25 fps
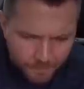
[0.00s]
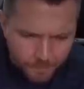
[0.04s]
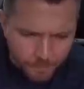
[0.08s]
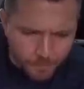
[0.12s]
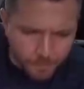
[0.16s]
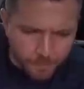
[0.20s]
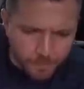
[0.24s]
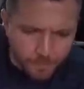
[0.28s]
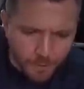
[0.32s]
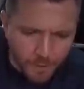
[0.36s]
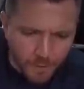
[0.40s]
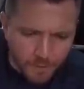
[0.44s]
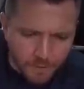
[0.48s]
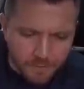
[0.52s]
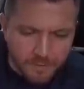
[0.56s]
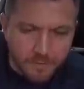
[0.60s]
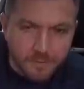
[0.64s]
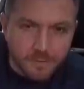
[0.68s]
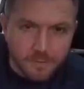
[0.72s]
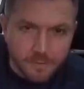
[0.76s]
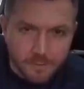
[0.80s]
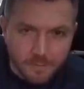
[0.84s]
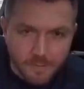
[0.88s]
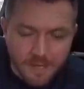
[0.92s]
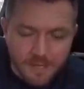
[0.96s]
But
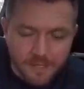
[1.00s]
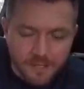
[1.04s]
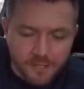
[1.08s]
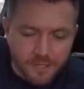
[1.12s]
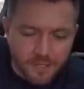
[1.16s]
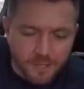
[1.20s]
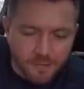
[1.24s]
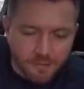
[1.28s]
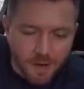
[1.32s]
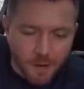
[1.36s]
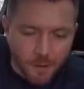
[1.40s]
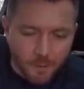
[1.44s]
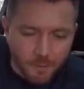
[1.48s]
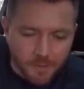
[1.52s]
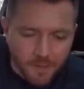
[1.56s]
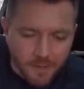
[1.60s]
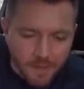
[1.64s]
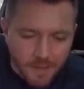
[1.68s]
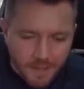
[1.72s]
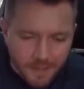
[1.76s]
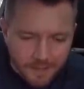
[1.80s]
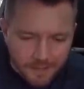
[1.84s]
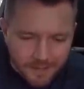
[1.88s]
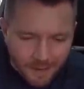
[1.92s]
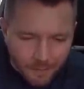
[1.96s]
each to their own.
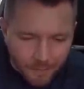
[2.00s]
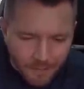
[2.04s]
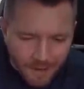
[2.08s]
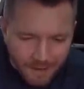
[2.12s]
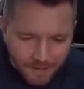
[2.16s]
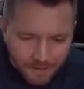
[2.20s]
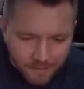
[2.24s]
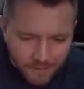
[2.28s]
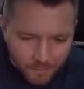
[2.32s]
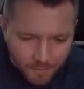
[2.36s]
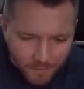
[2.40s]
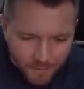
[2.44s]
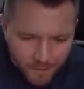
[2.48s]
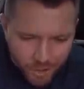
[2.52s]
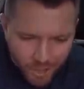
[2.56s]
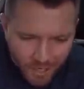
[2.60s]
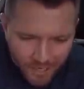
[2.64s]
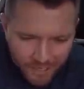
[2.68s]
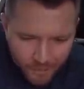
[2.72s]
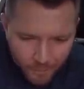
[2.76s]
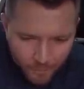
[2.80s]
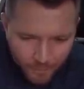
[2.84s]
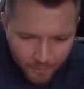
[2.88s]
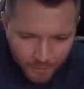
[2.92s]
Now next up, the Jaguar